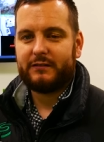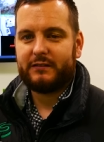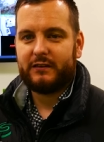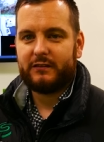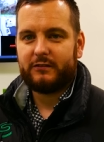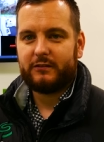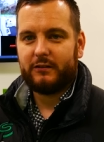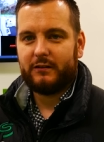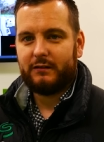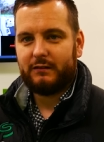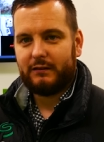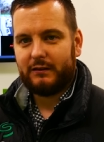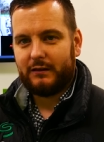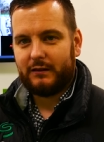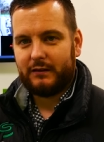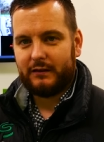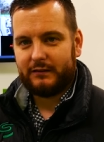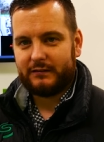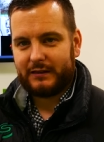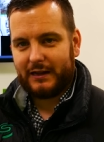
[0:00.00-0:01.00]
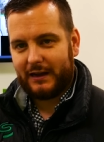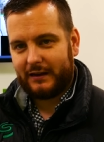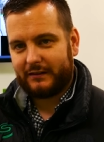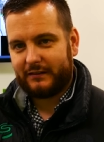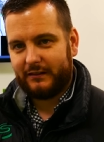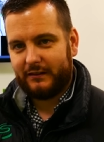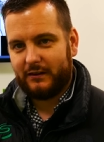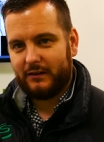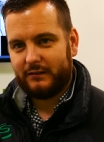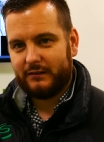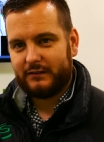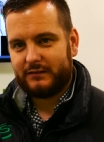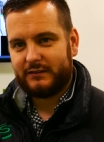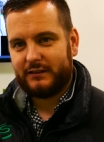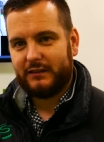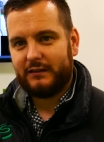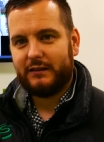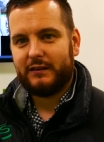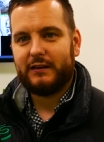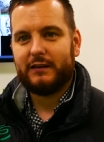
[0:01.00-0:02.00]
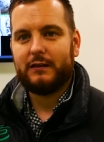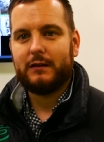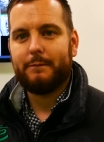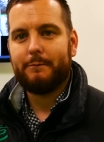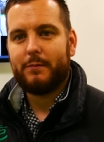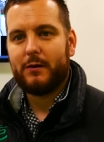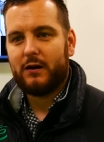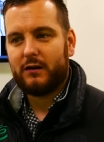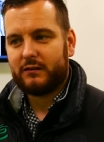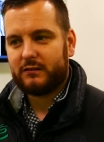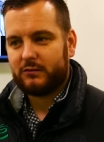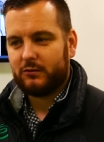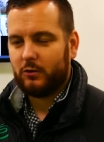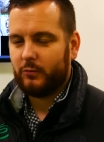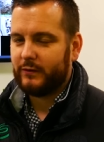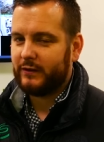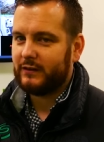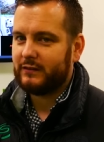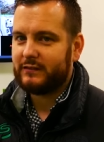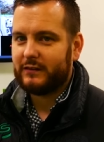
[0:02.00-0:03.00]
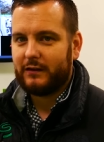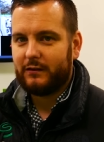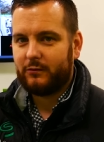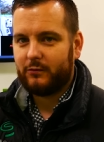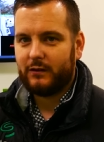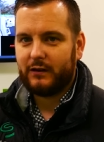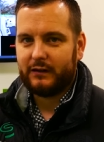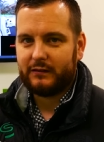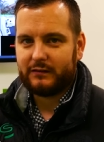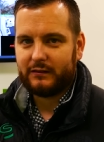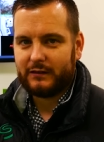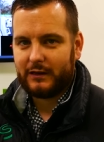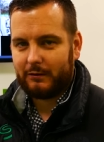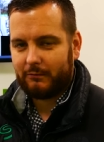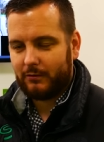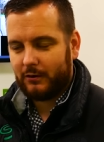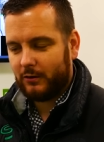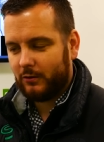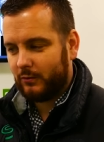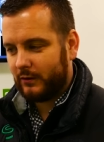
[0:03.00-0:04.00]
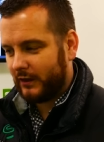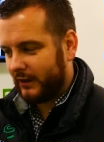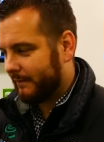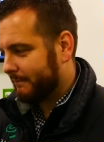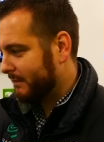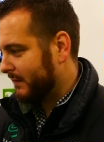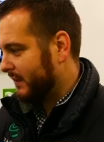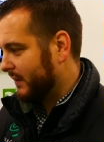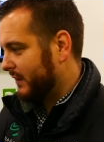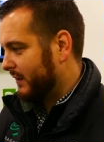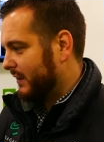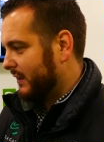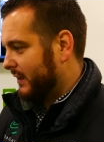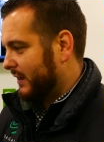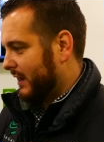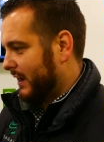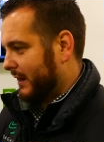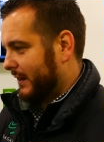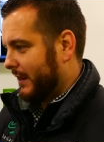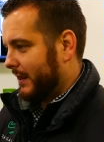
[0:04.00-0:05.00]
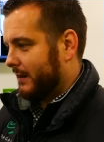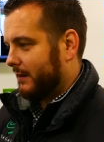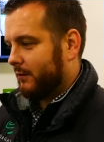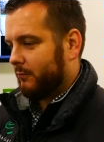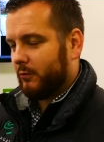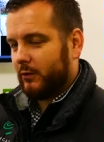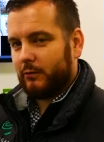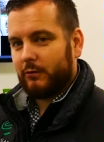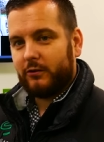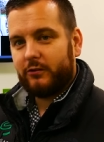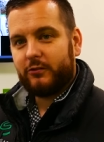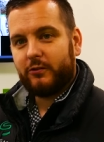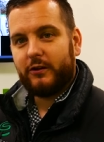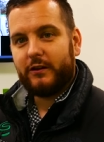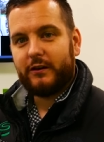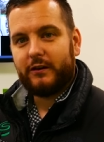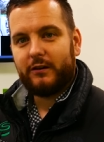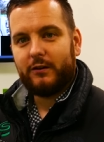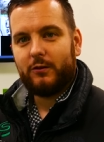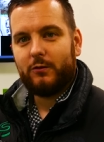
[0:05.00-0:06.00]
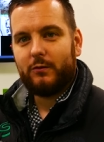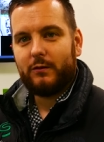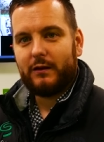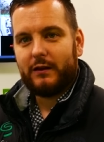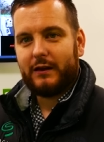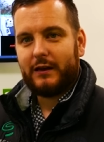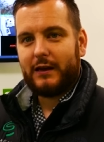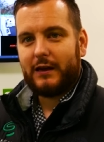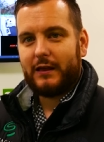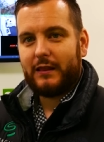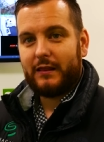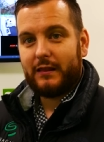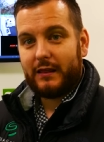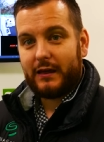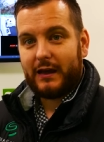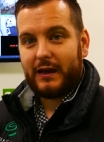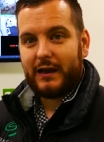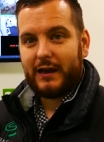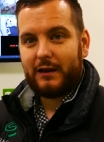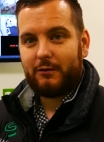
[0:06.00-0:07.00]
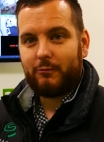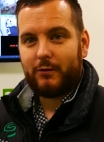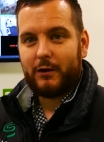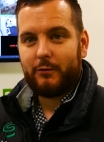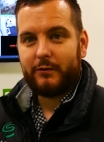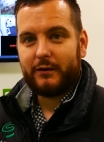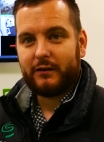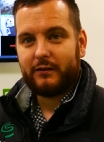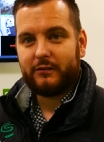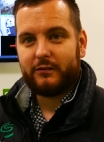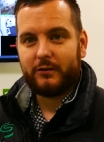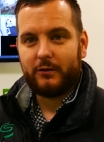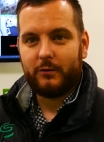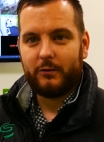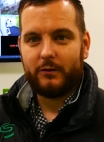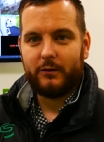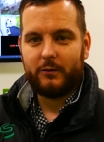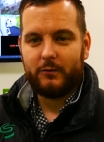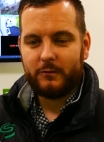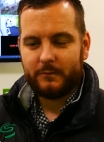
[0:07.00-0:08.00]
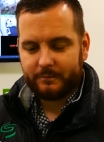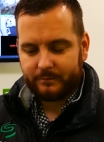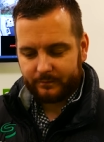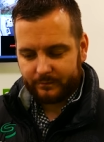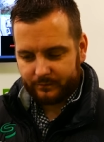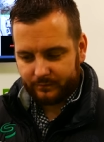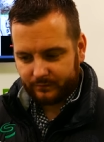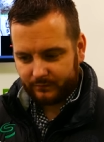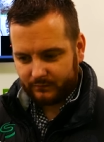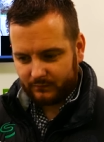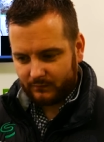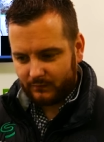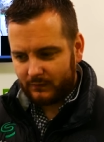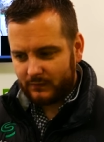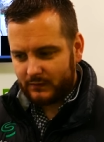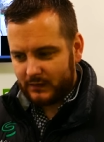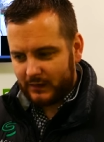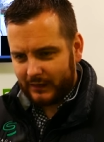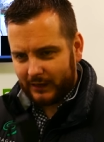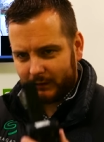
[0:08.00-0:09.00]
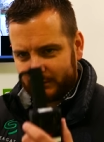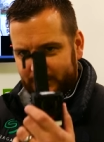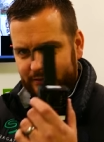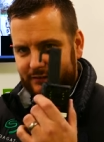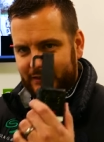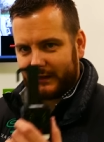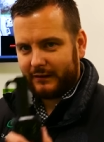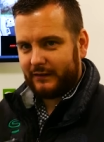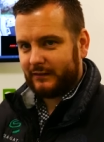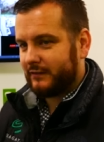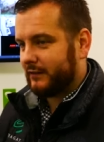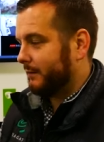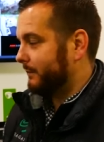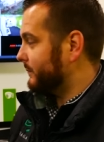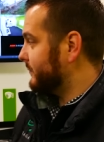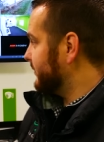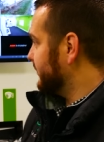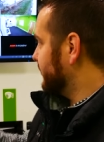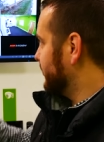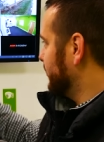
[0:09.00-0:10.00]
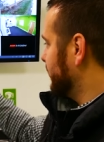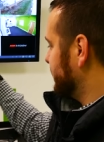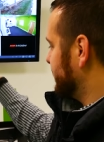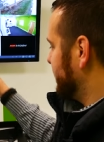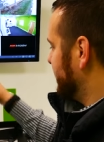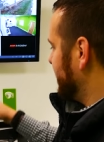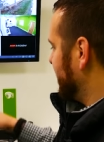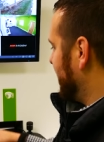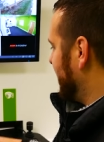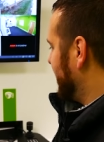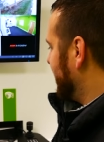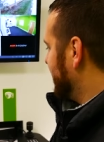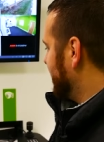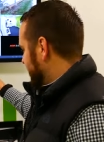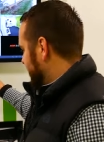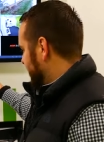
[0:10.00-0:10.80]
Assistant. It's actually on the CD in the box, or we can send you a link to download it. And then we will join you there, where we can show you how to set this up to talk to there.